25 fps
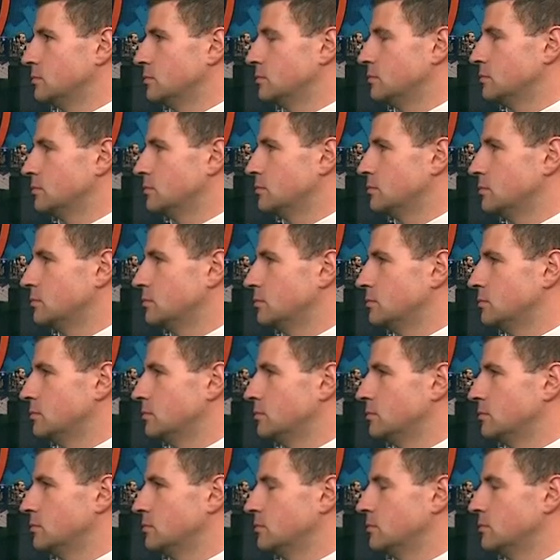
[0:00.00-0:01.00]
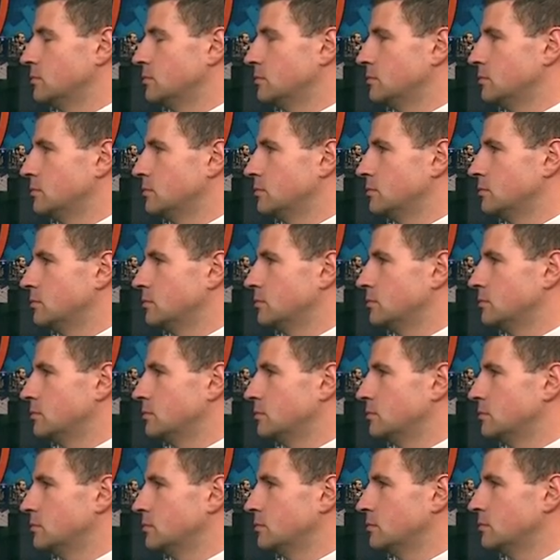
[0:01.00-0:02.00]

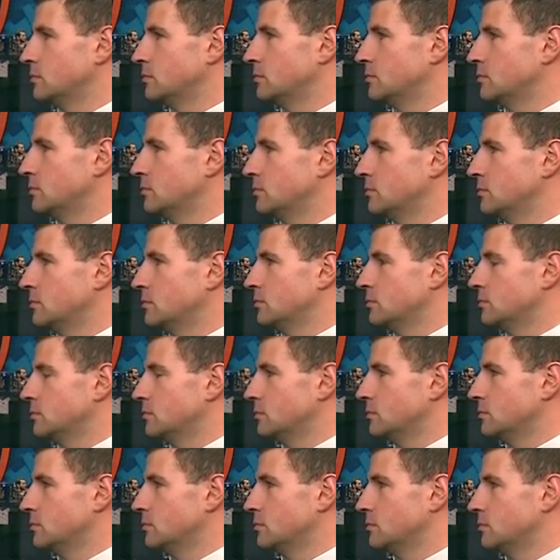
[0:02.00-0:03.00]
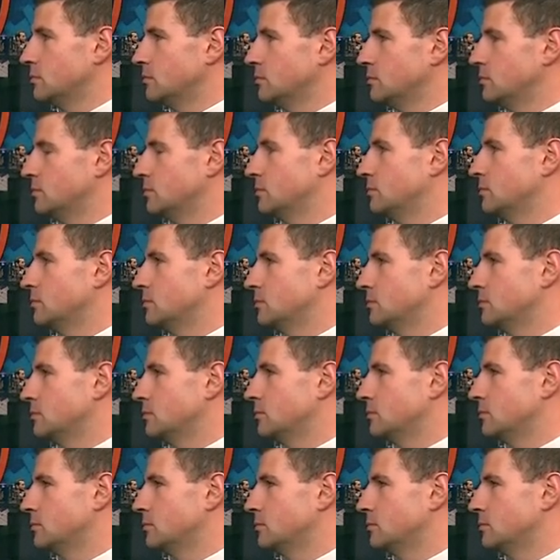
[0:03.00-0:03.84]
(silent)